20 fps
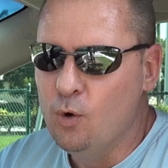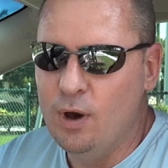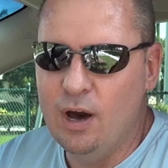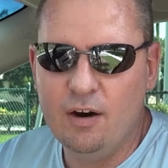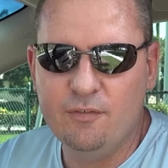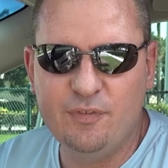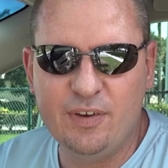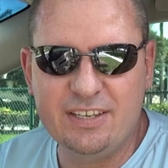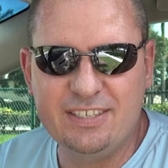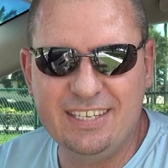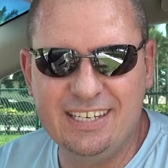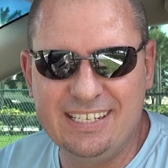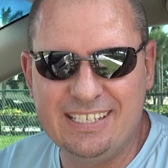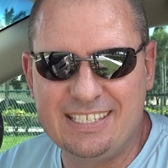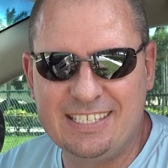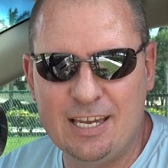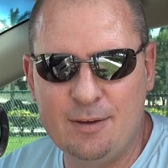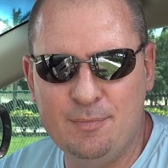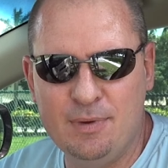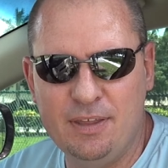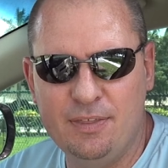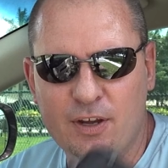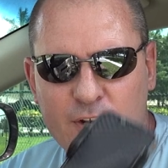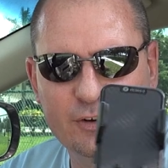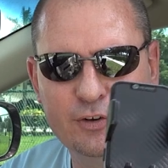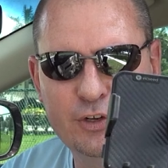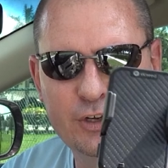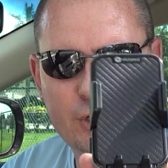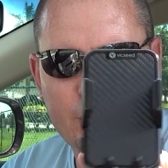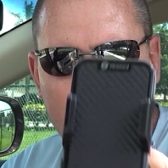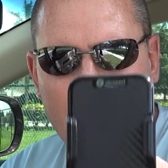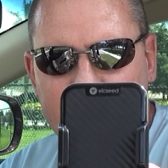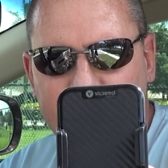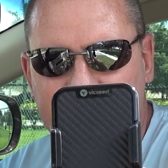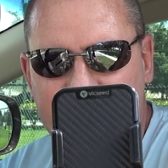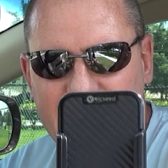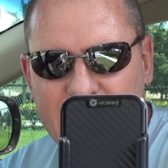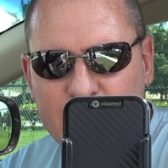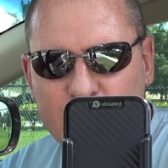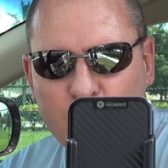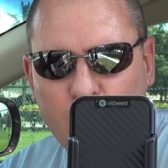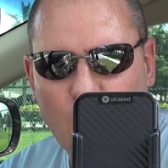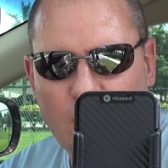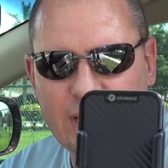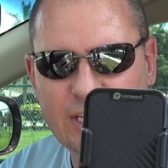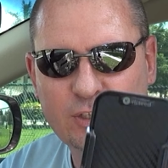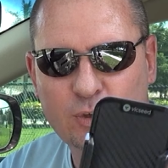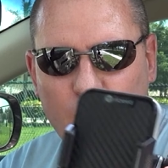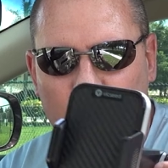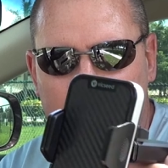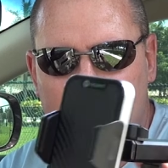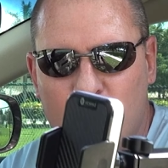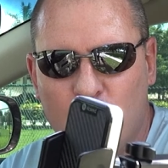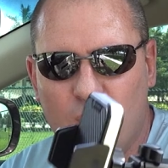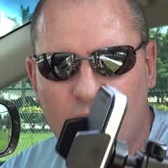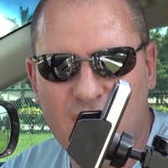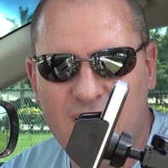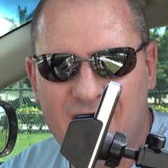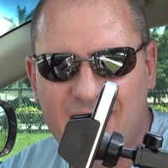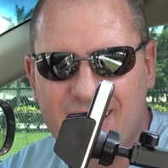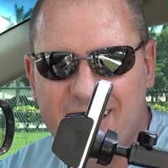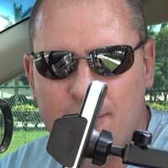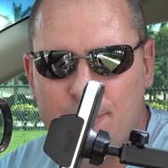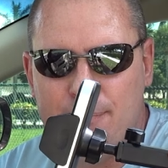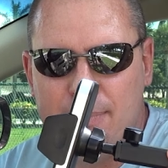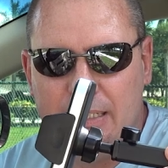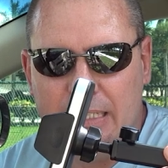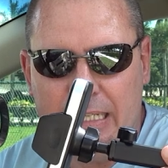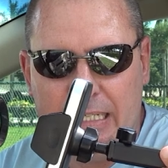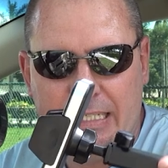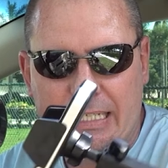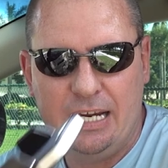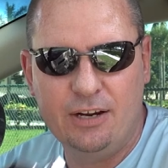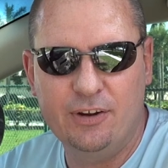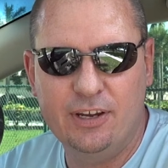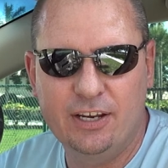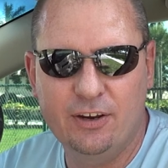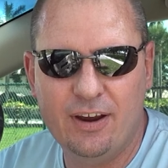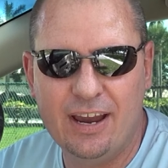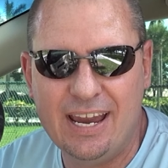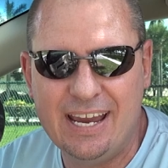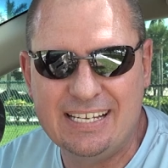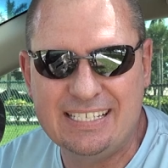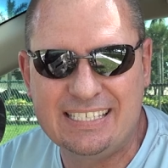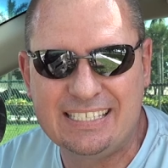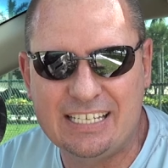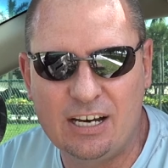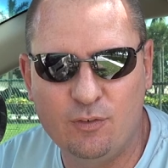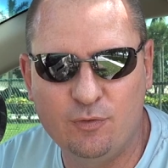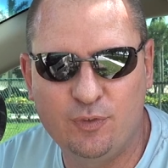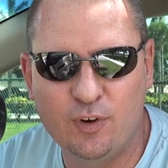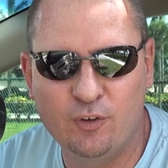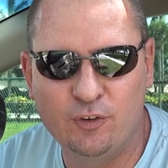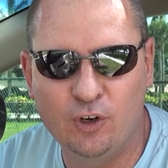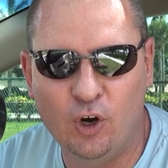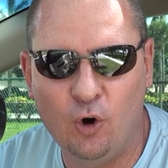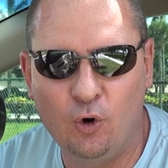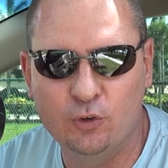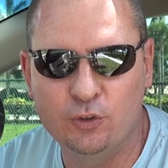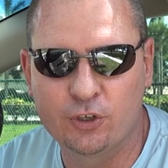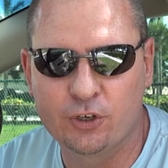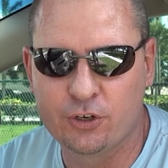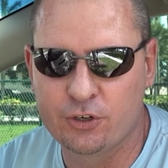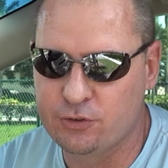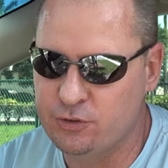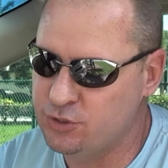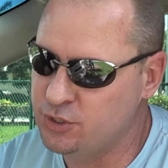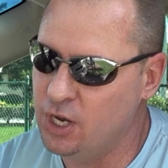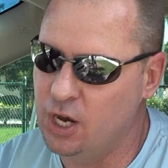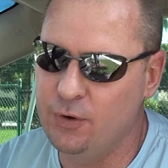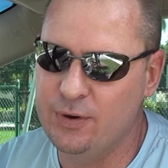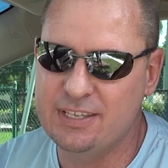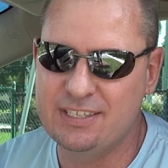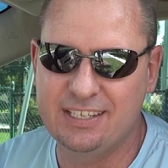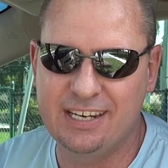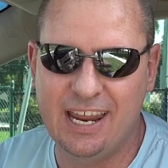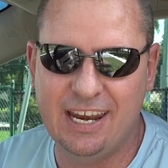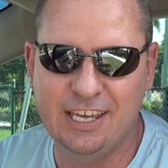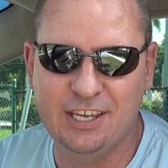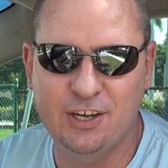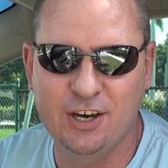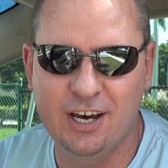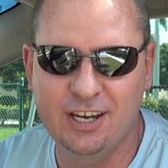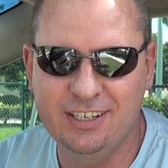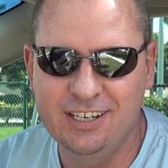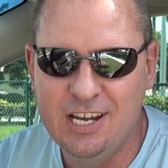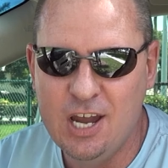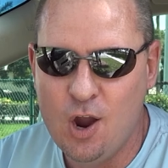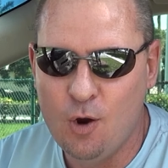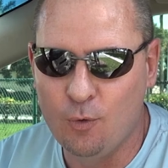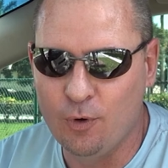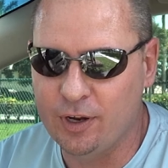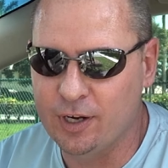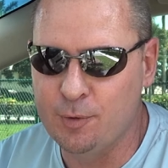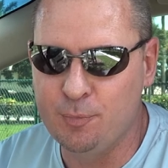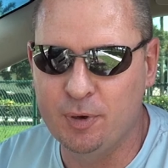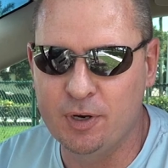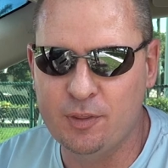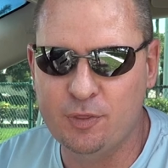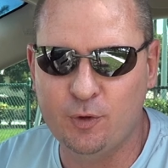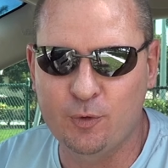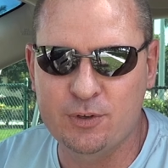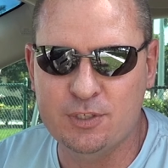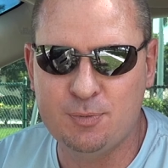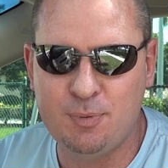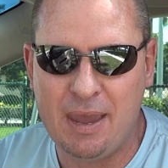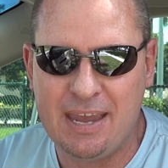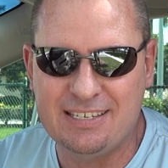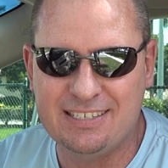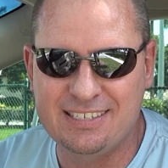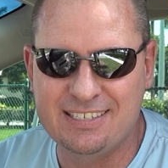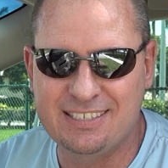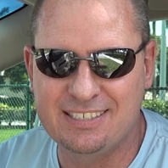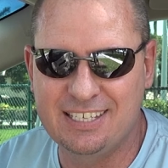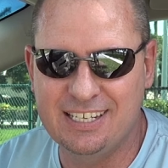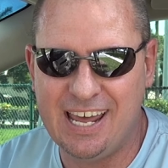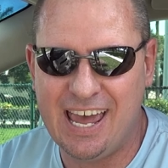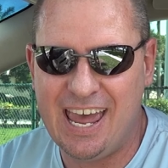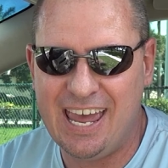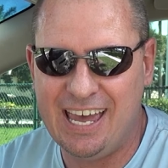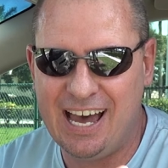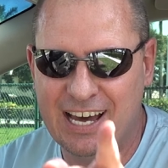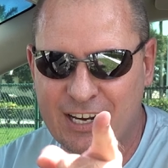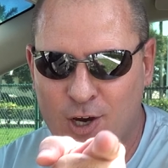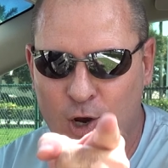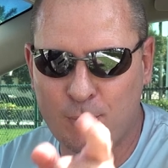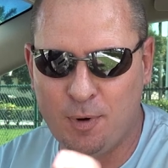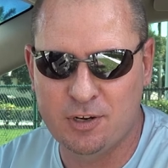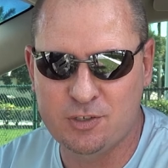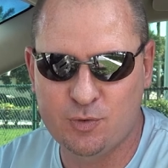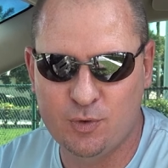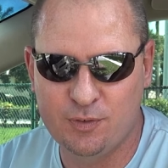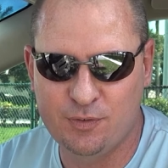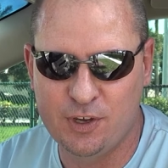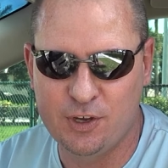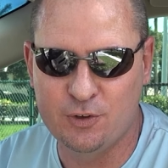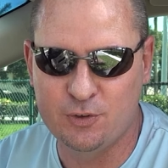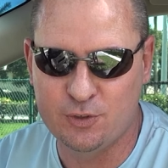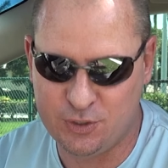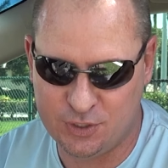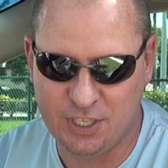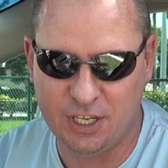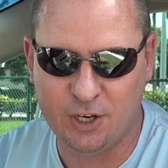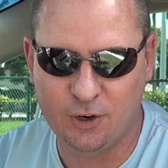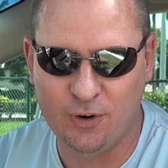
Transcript: Well, Vicseed has sent me their new updated 2021 military grade cell phone holders. So is it any good? We're gonna put it through its paces today on Hobart's Reviews. Stick